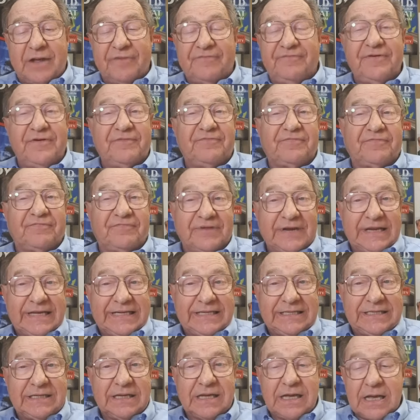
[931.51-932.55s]
Fifth
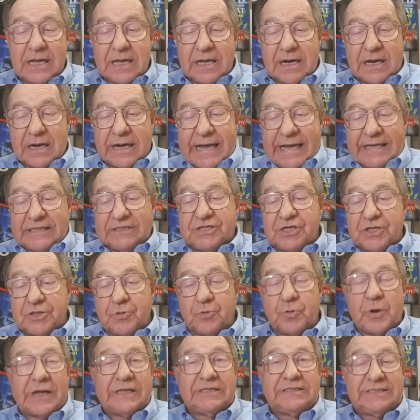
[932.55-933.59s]
Fleet into the
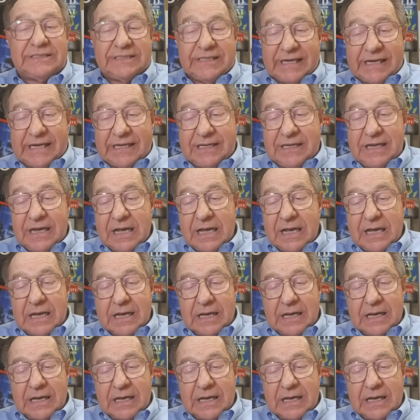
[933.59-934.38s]
Red Sea,